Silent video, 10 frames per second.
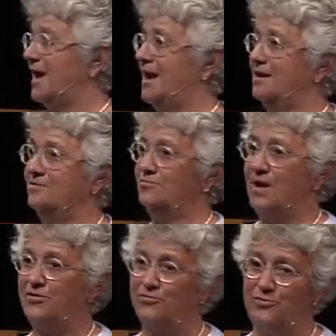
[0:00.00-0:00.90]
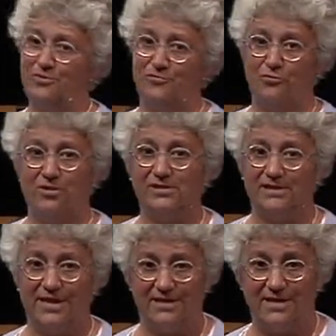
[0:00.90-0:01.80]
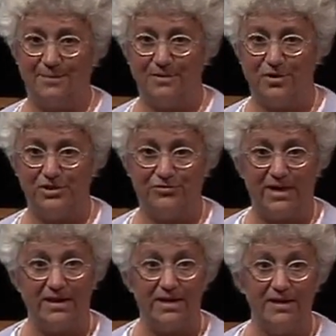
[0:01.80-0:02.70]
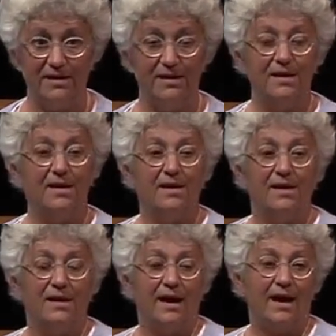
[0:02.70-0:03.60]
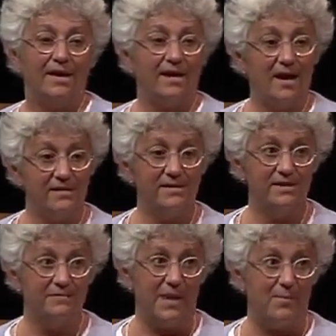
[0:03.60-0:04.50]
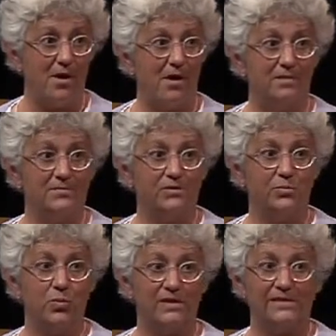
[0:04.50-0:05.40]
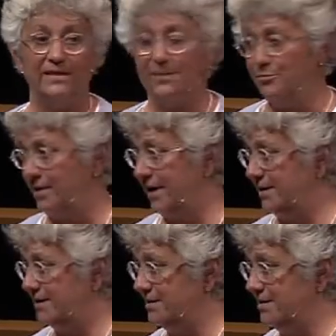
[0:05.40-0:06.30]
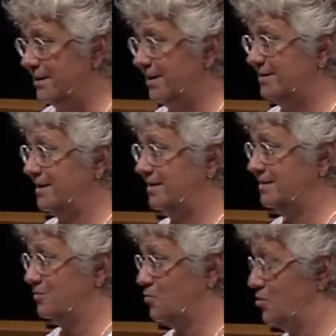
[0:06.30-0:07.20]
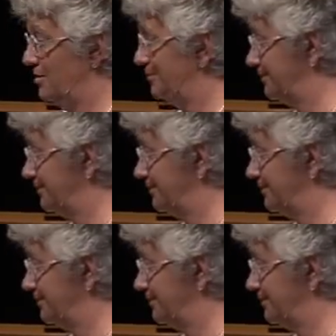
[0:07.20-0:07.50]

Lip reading: and went through the forest and ended up in Australia. And a cousin of my mom's was liberated at the end of the war.